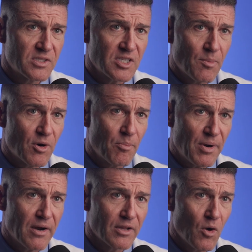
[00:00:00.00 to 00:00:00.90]
Some are
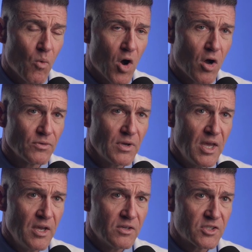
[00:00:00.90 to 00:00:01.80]
parallel walled,
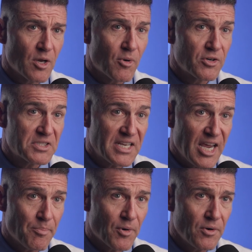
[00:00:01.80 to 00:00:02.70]
some are
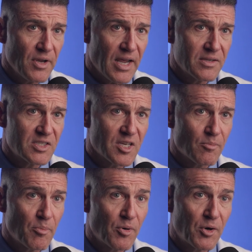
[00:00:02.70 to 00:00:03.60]
tapered, and
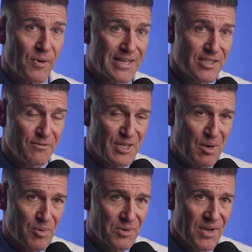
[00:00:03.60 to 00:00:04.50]
some are progressive
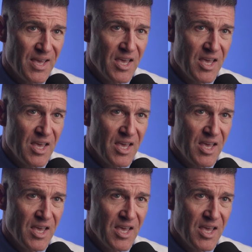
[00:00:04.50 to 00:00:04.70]
tapered.